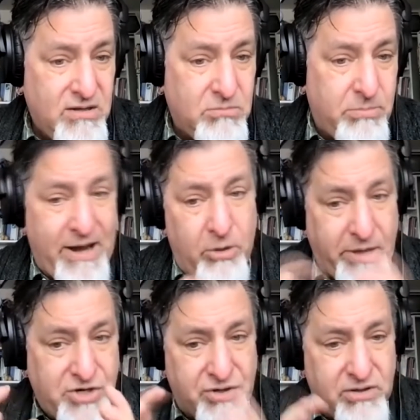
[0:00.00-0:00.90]

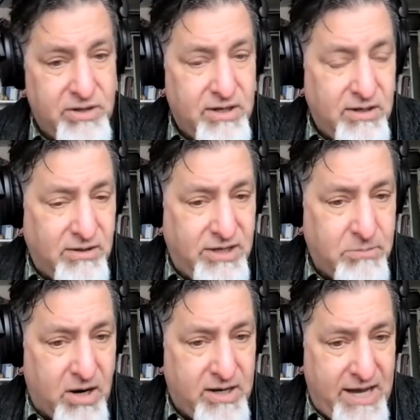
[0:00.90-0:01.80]
bioregional
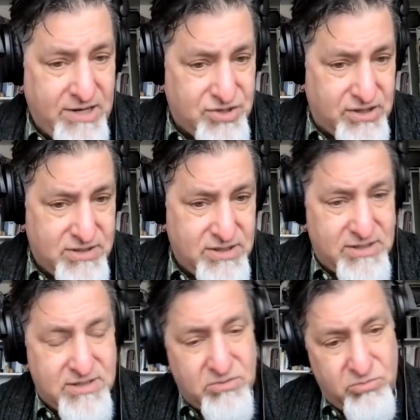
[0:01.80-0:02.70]
demarcations.
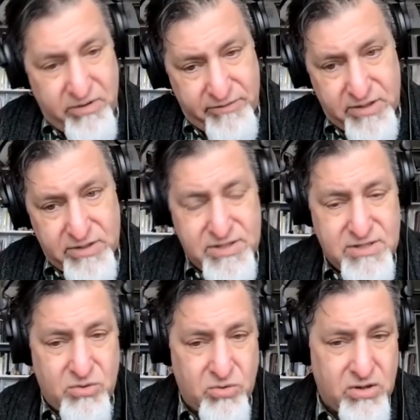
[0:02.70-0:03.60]
It's
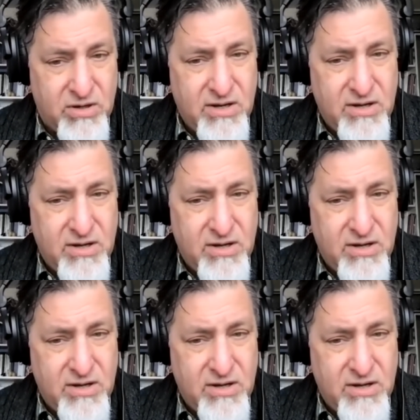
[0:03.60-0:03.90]
rivers, or